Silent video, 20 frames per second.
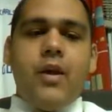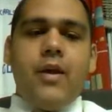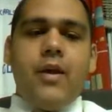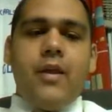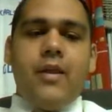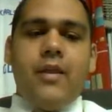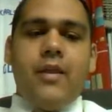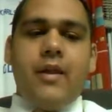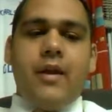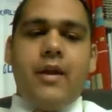
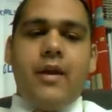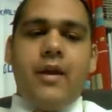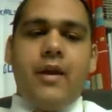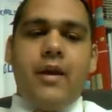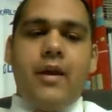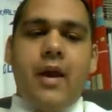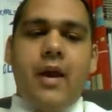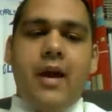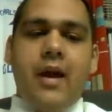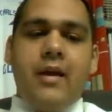They
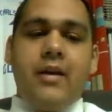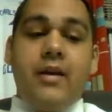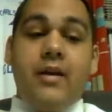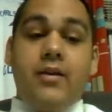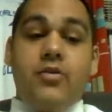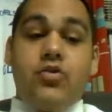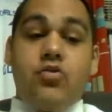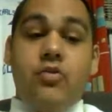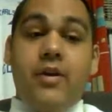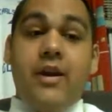had a
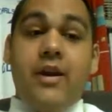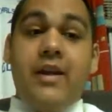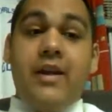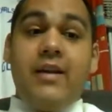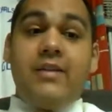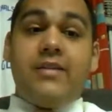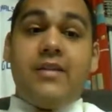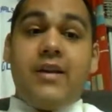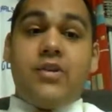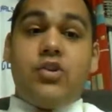training
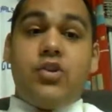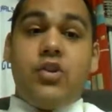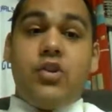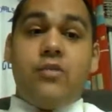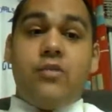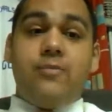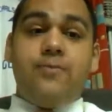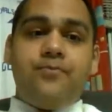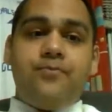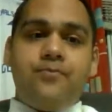session